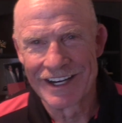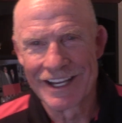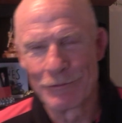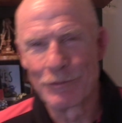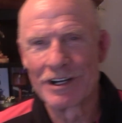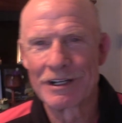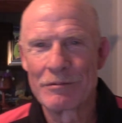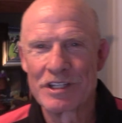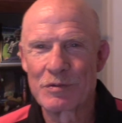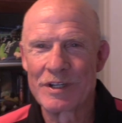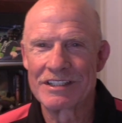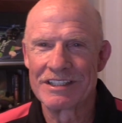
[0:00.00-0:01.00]
and welcome to
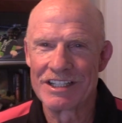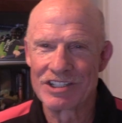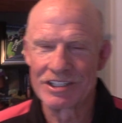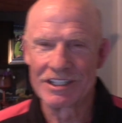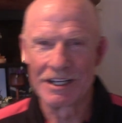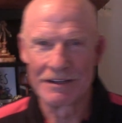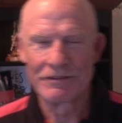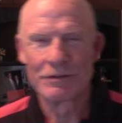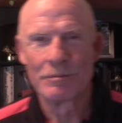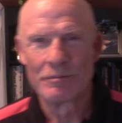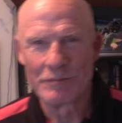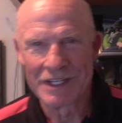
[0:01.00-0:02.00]
this week's edition of
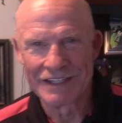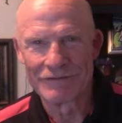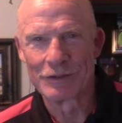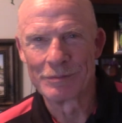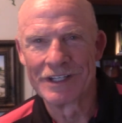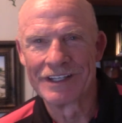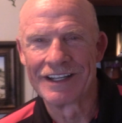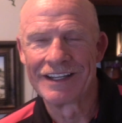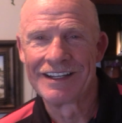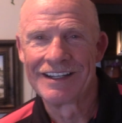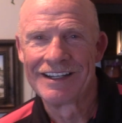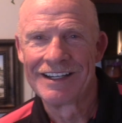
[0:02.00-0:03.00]
Meaningful Monday.